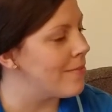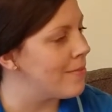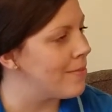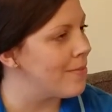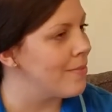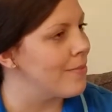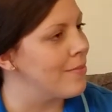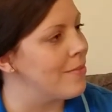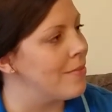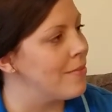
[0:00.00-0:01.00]

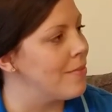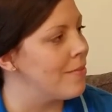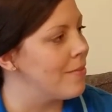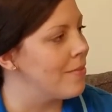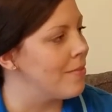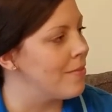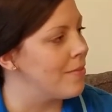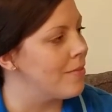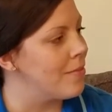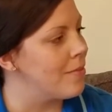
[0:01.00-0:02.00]

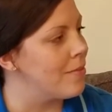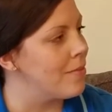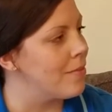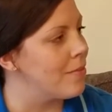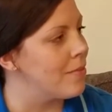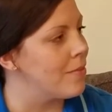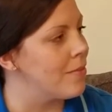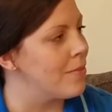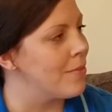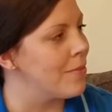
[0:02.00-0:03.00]

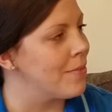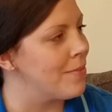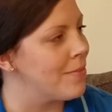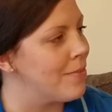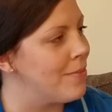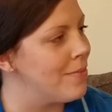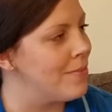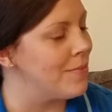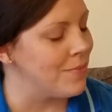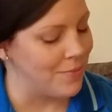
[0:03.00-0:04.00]

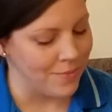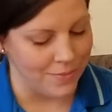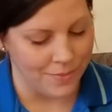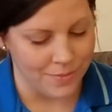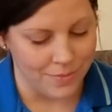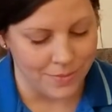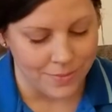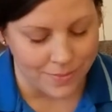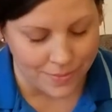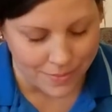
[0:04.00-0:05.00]

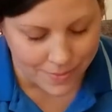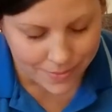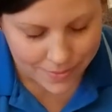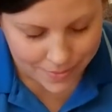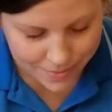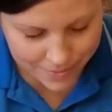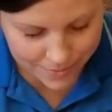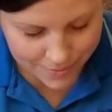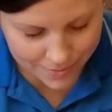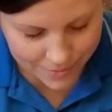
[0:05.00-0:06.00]

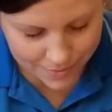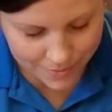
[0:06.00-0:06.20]
No words are spoken by the person on screen.